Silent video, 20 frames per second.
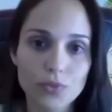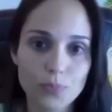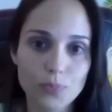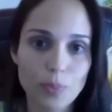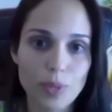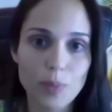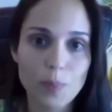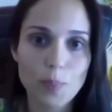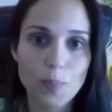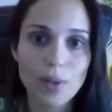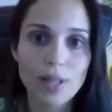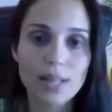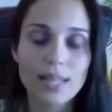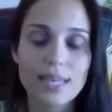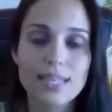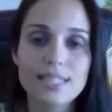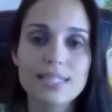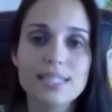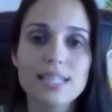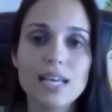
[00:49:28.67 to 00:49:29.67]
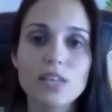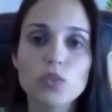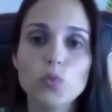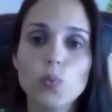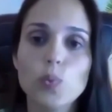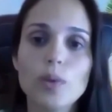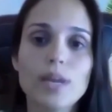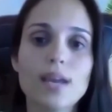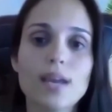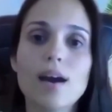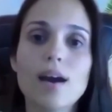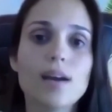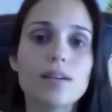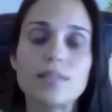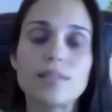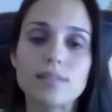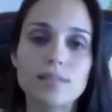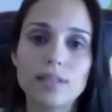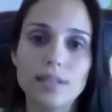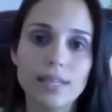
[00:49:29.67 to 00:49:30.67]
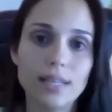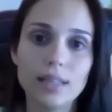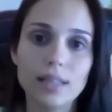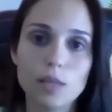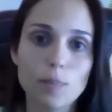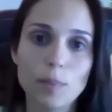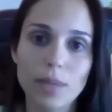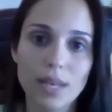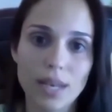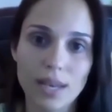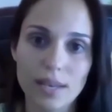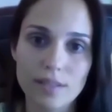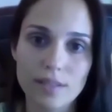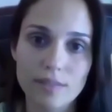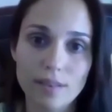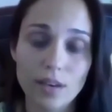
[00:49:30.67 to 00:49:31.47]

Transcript: people is that we aren't eliminating.